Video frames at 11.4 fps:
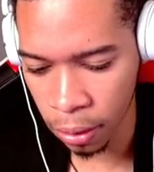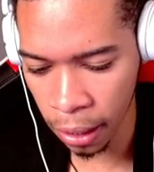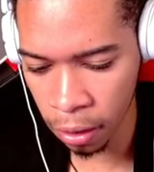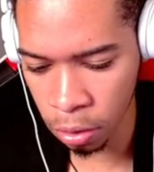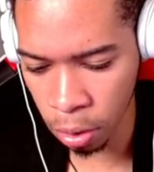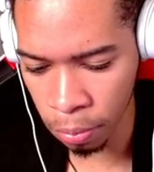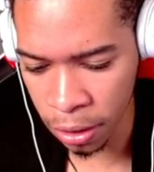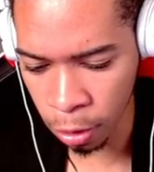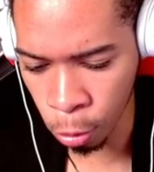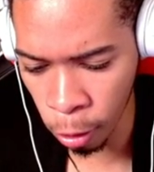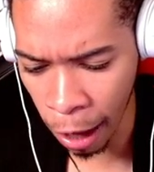Can't lose to
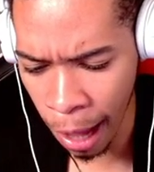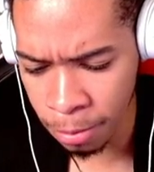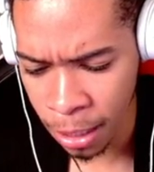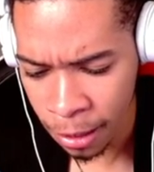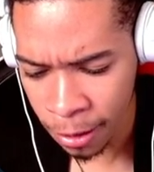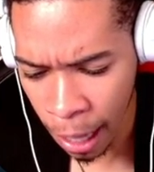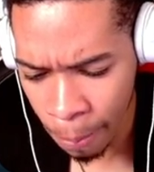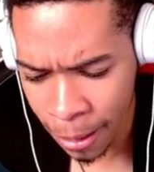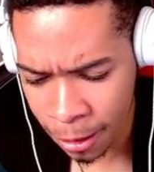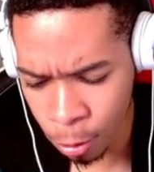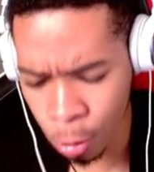Mr. Krabs. Not
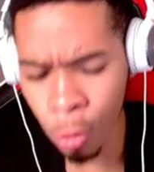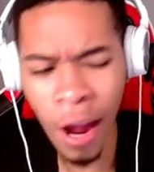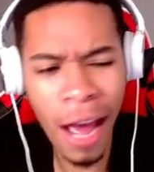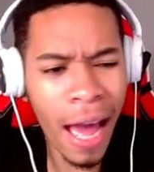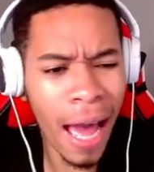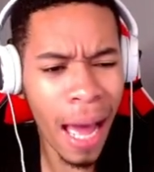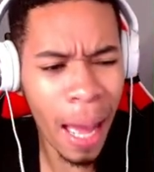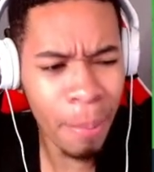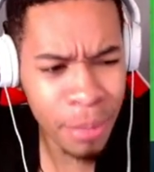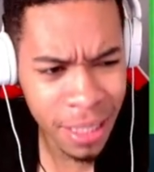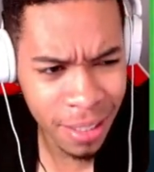Mr.
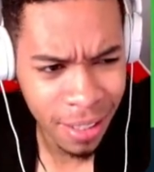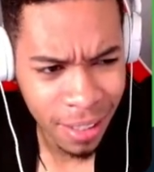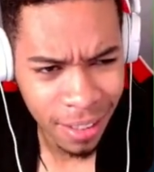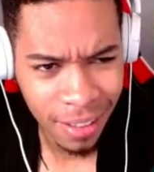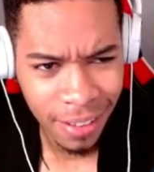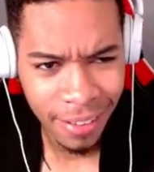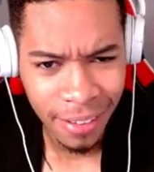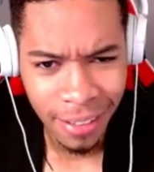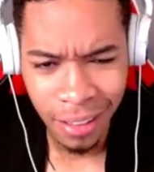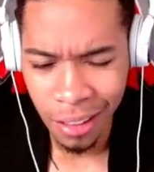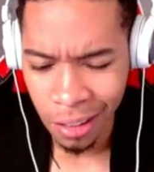Krabs.
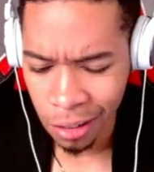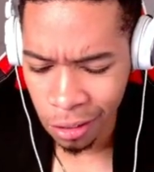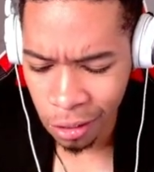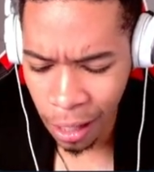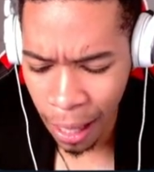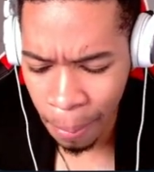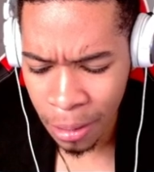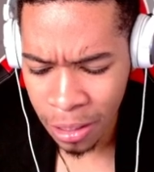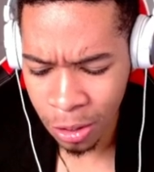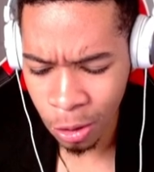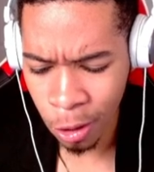Not
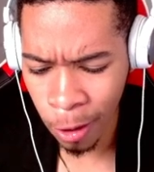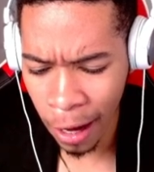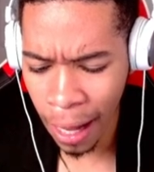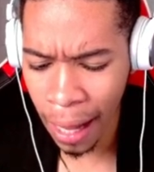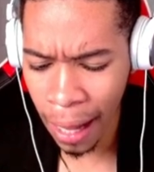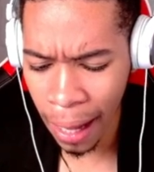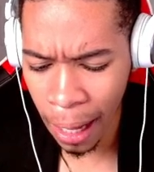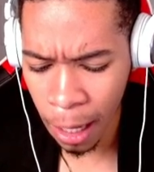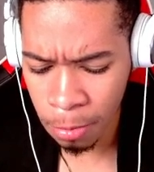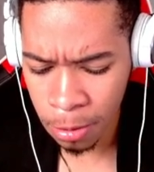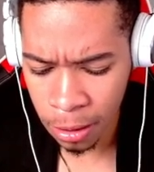Mr.
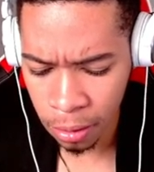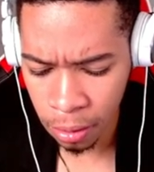Krabs.